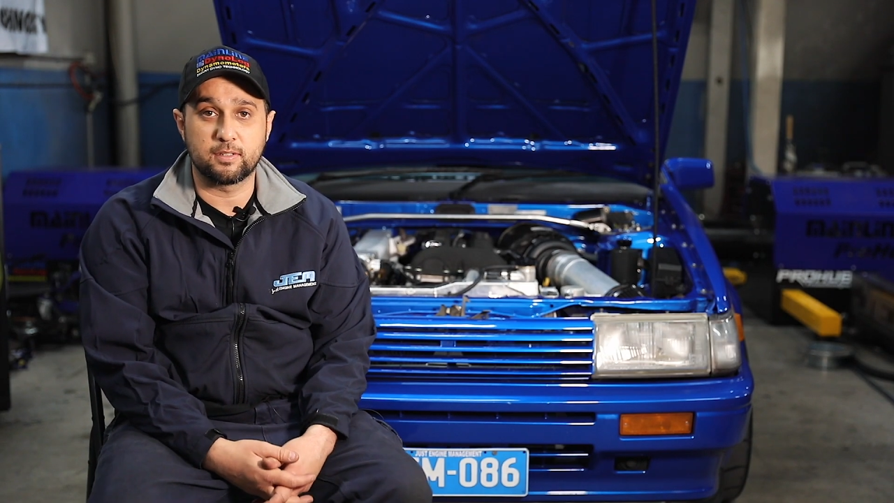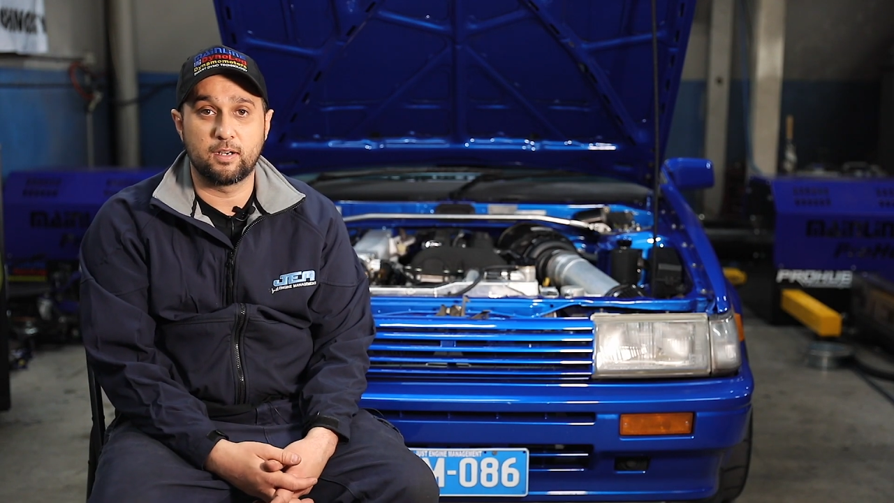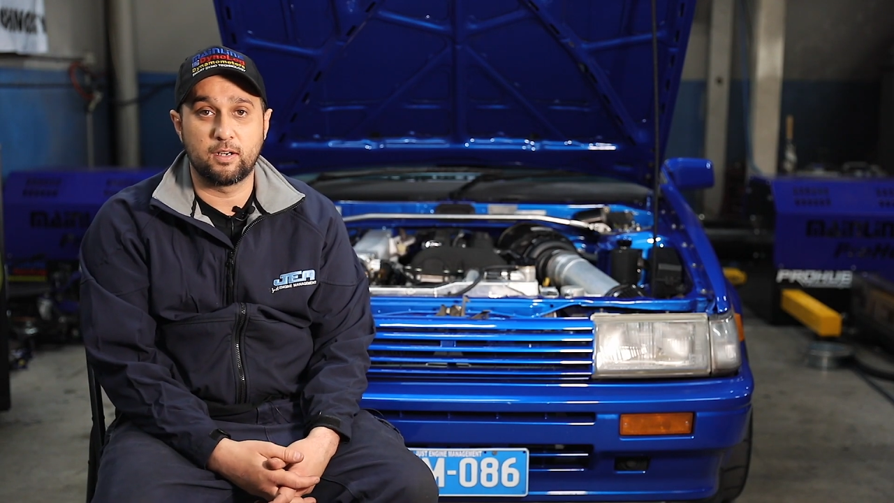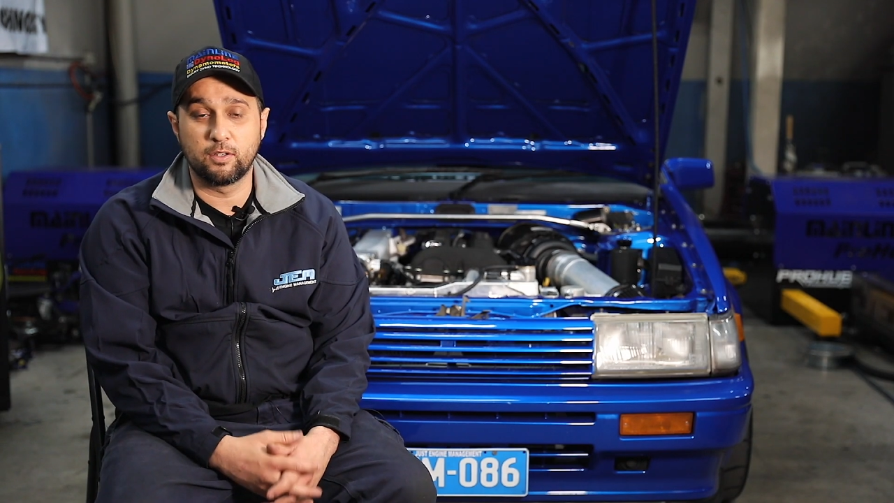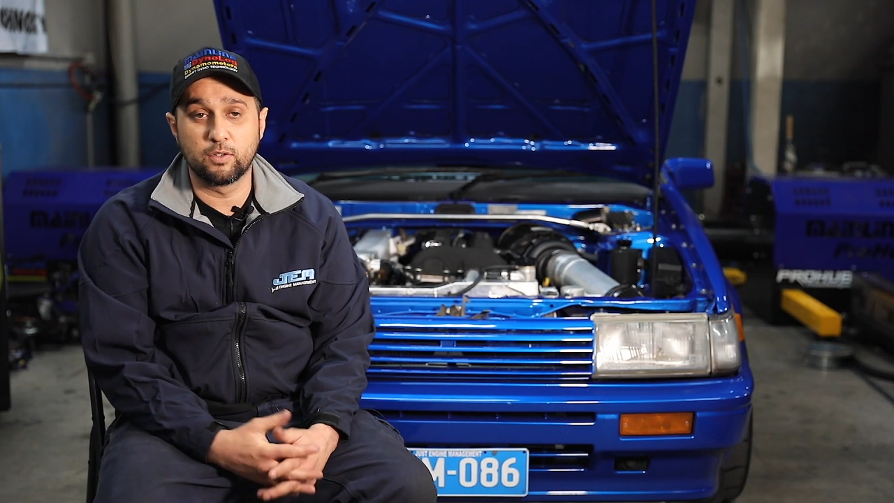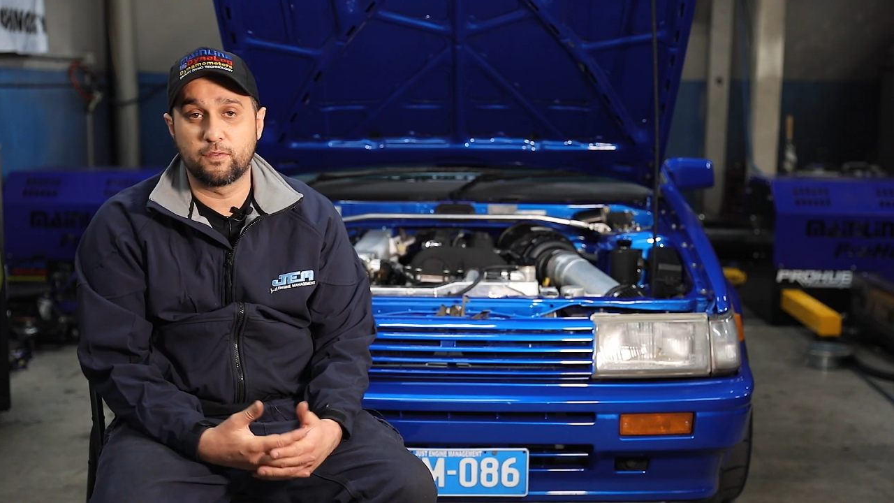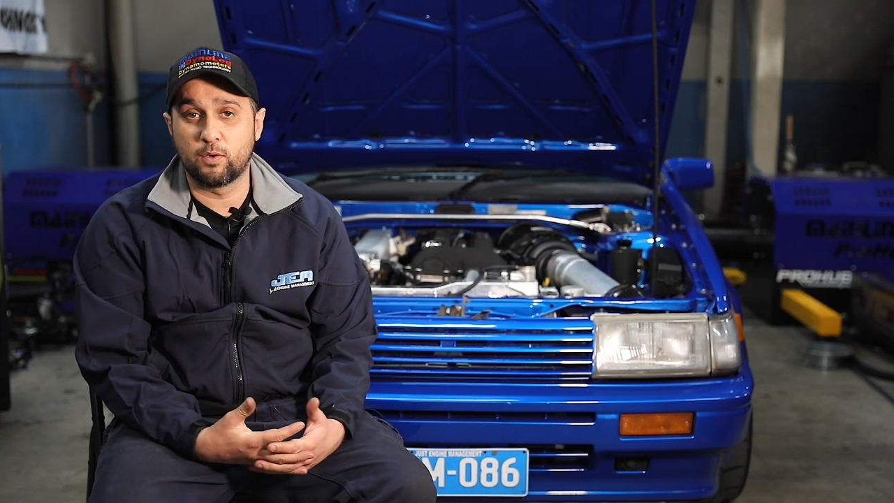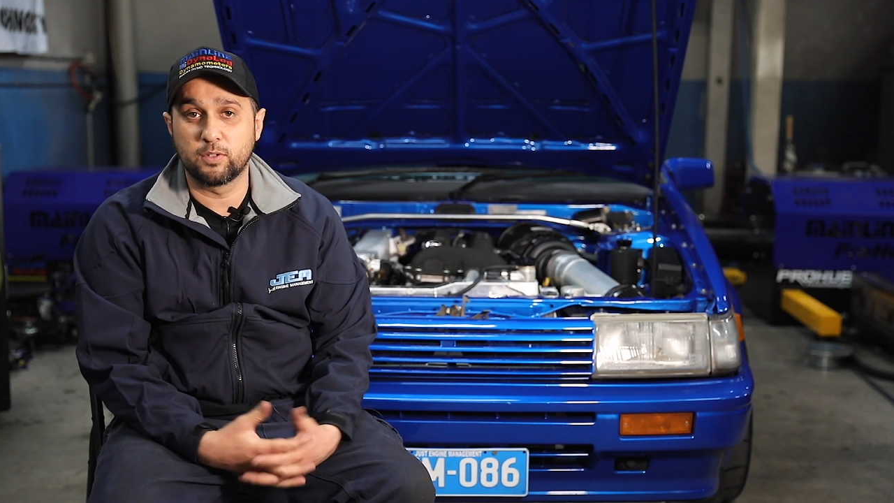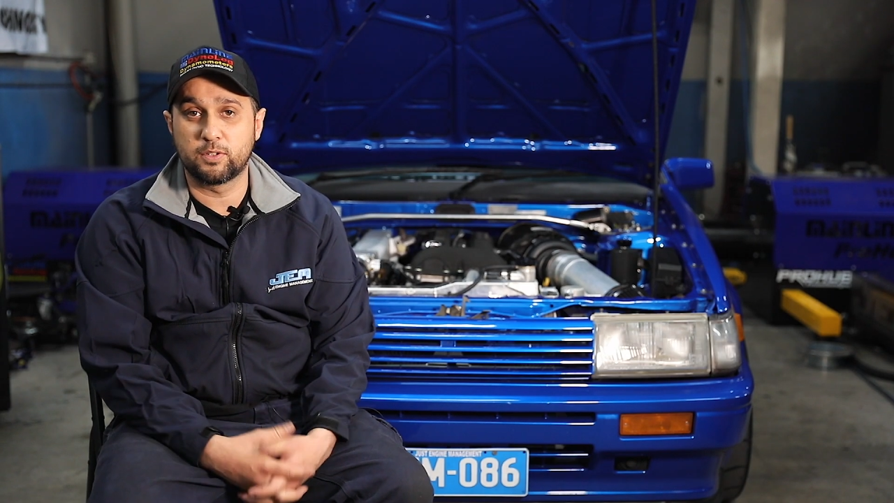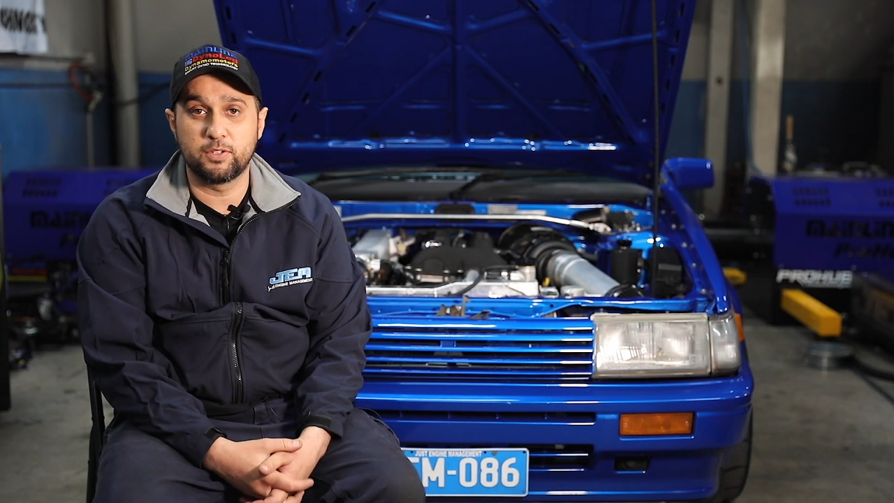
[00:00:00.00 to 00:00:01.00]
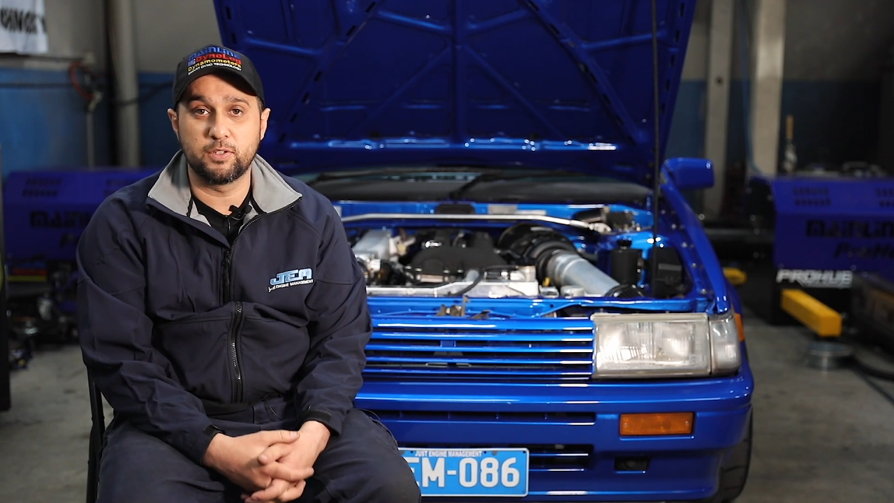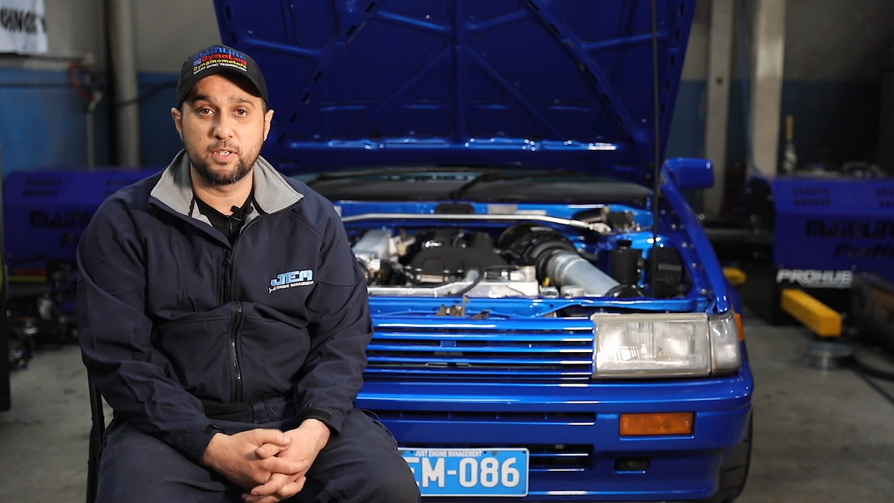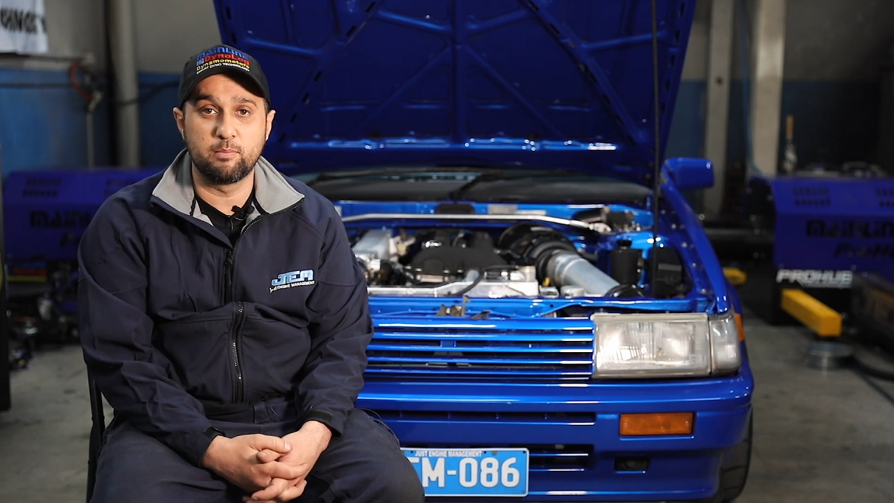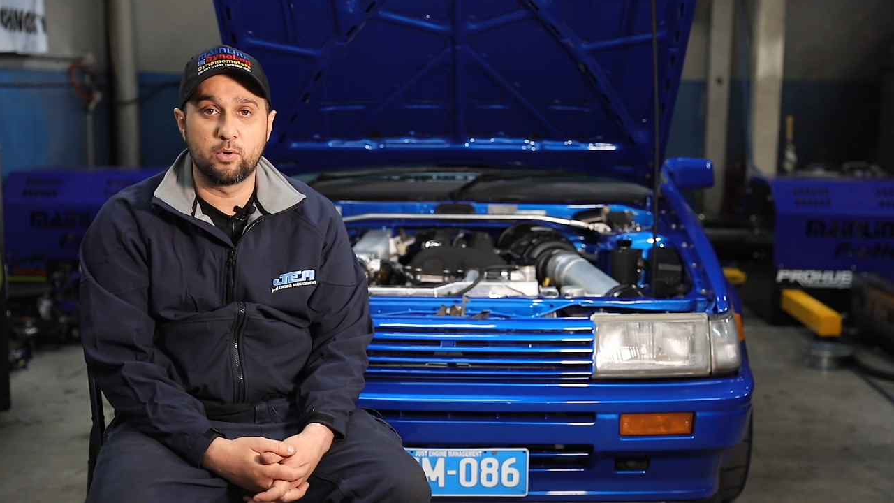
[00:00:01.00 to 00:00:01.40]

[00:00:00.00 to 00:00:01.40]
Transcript: So I look forward to using